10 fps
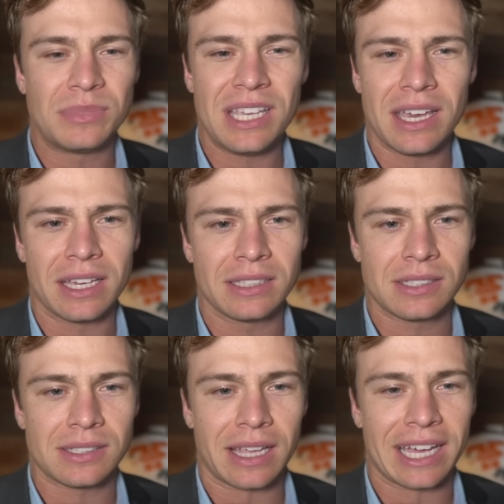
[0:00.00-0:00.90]
T.
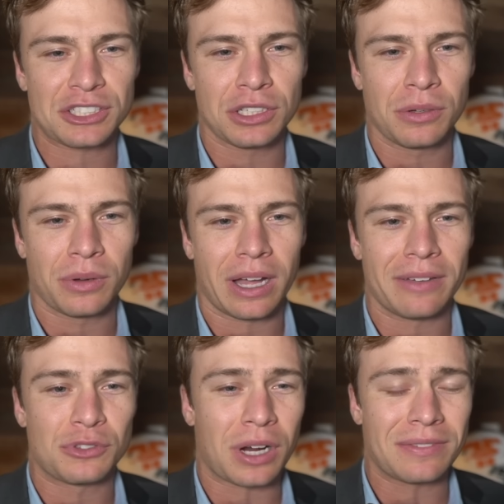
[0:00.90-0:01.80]
Higgins,
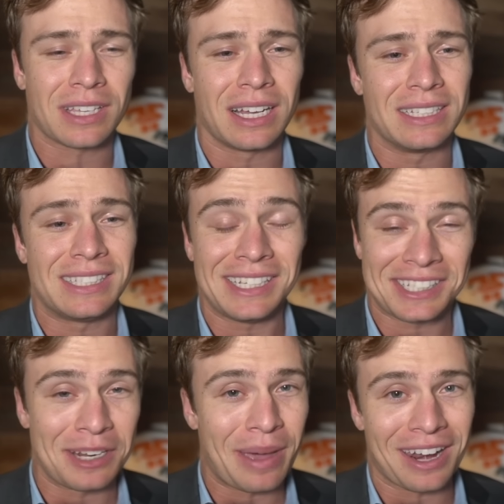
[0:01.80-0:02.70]
I've drafted a
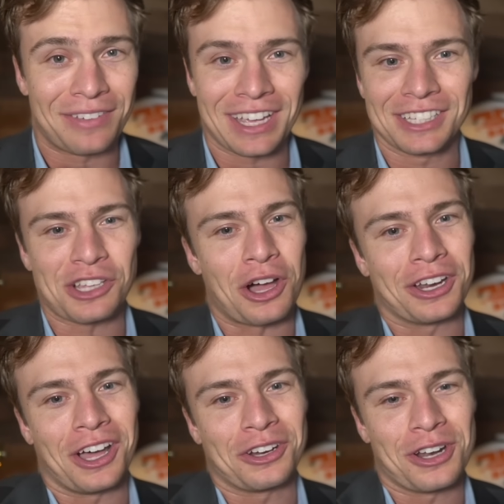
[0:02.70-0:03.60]
decent amount of Higgins
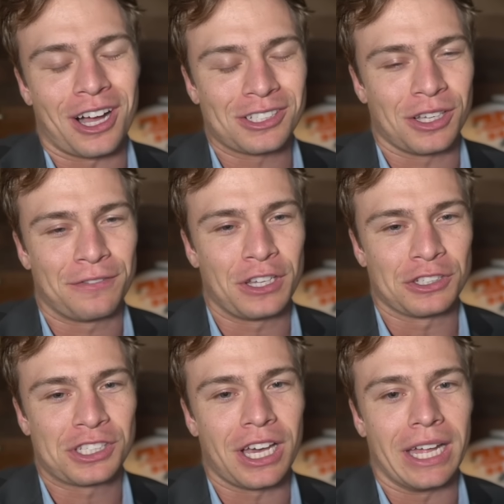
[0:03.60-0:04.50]
on Underdog, so it
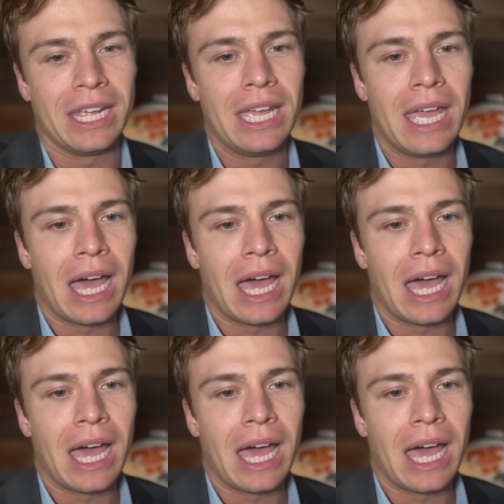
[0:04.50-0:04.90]
feels good.